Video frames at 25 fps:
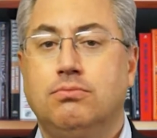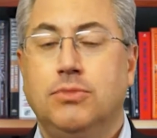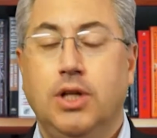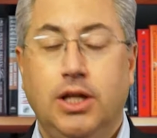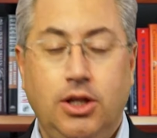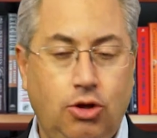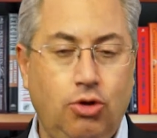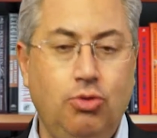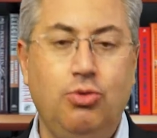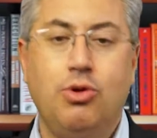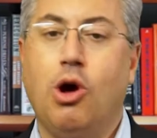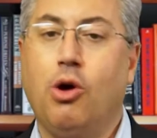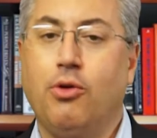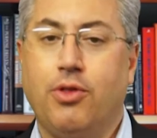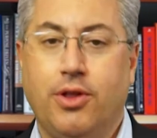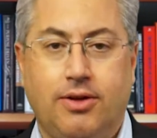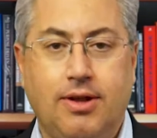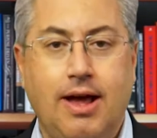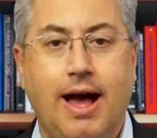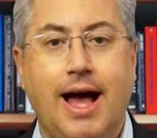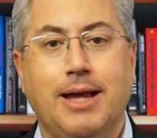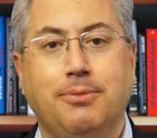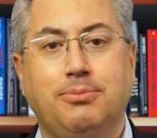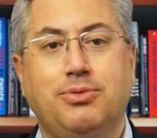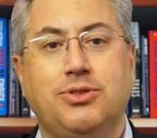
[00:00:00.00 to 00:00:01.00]
You know the
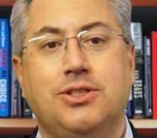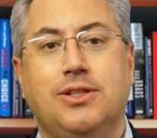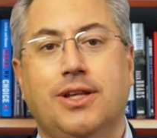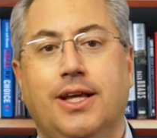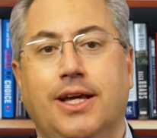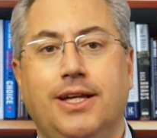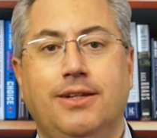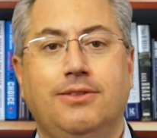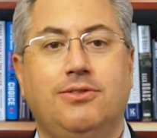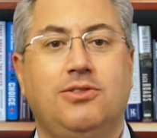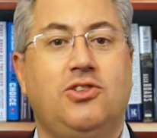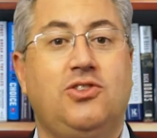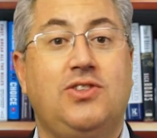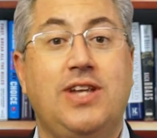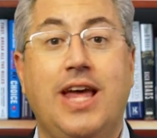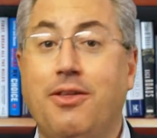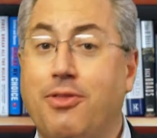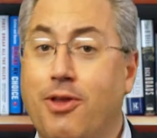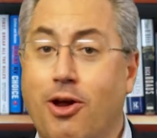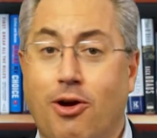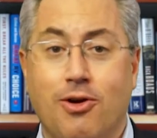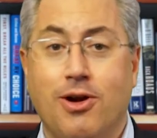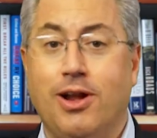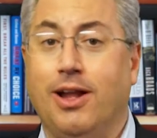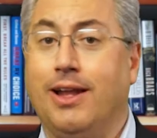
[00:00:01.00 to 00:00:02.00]
types. They say
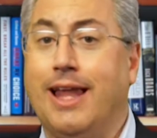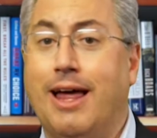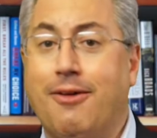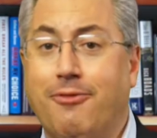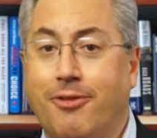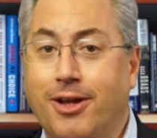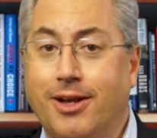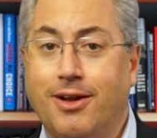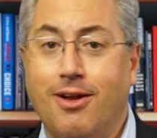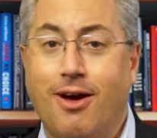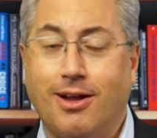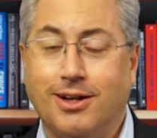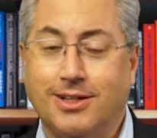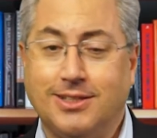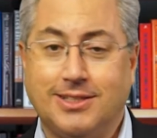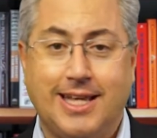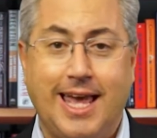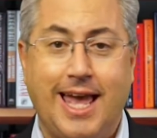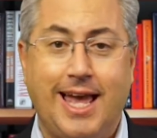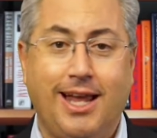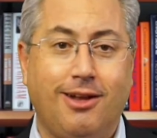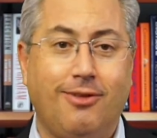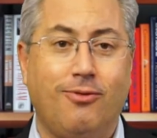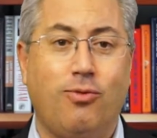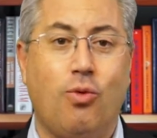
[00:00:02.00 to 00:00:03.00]
they're an 11 on a
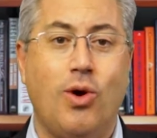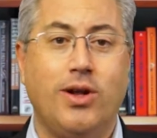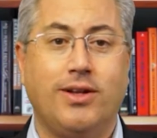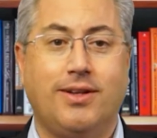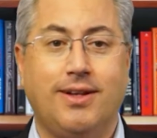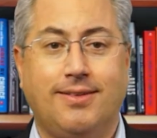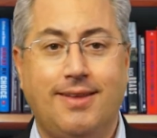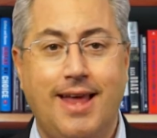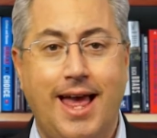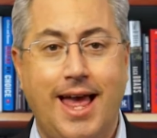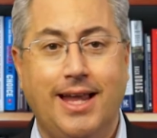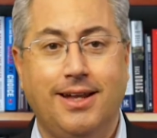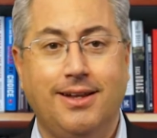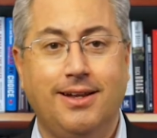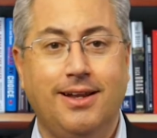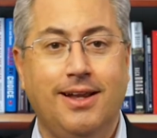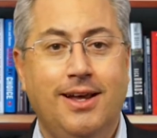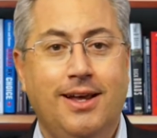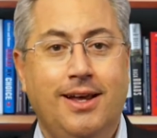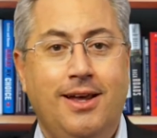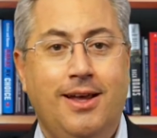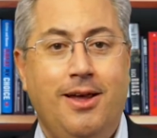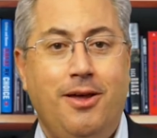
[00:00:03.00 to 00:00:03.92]
scale of 1 to 10.